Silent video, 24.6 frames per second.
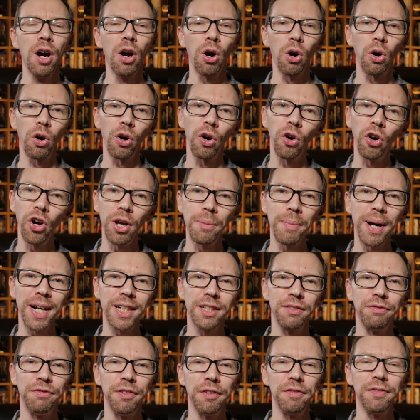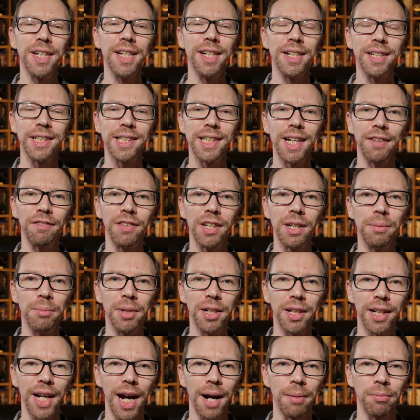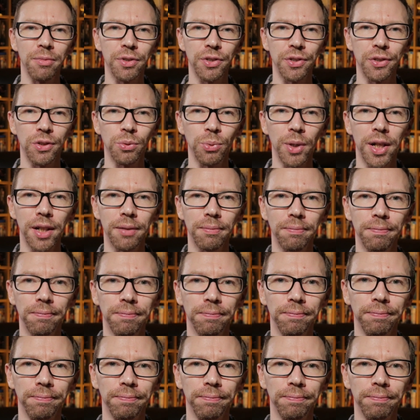or IMAX 15 70mm cameras as well.